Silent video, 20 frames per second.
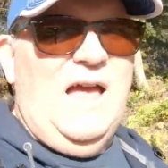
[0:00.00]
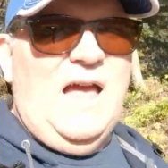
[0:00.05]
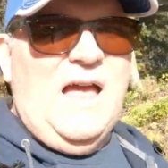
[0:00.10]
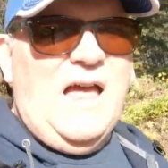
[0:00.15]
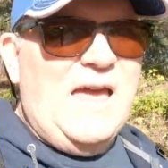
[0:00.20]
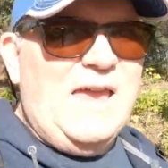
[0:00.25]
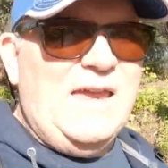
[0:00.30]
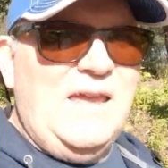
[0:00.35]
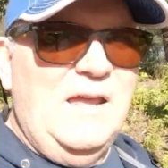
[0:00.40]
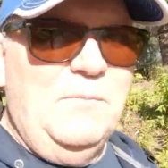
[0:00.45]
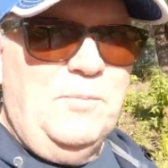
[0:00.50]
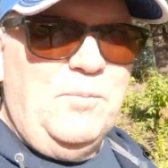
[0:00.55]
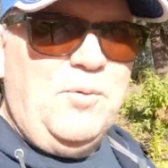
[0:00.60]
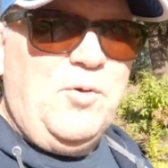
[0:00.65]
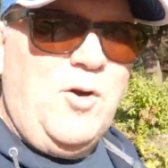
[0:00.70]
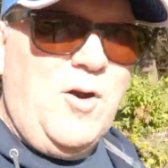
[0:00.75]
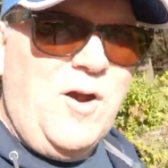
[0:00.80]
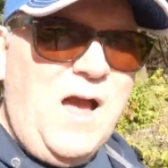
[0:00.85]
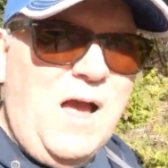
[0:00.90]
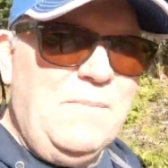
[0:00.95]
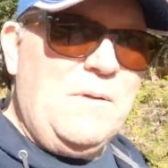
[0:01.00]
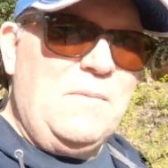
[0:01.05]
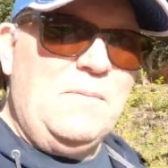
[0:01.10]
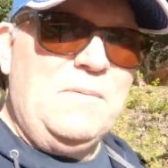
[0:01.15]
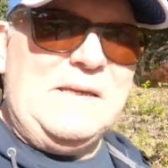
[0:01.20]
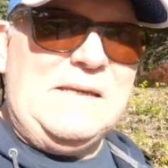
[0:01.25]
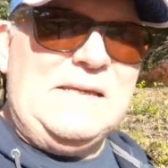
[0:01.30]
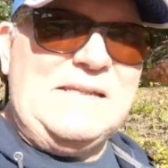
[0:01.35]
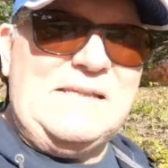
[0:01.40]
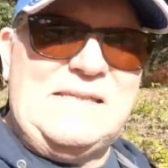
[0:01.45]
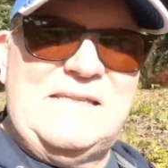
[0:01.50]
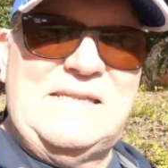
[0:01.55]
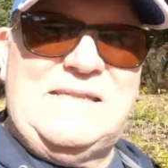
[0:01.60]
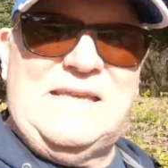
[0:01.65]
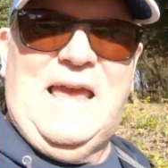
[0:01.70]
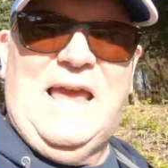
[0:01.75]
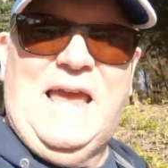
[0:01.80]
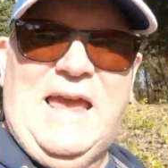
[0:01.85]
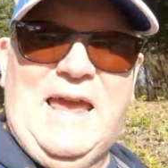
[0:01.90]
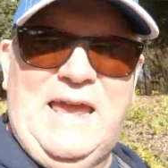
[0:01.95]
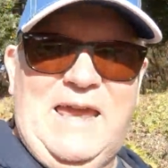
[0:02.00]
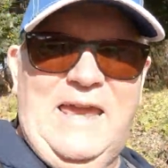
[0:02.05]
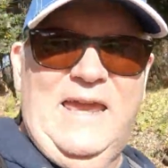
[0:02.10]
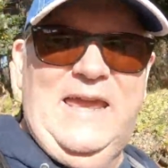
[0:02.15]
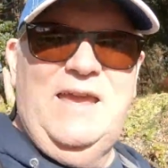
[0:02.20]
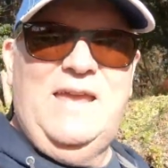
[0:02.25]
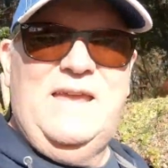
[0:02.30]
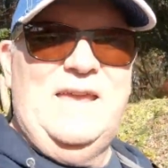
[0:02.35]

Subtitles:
I can probably say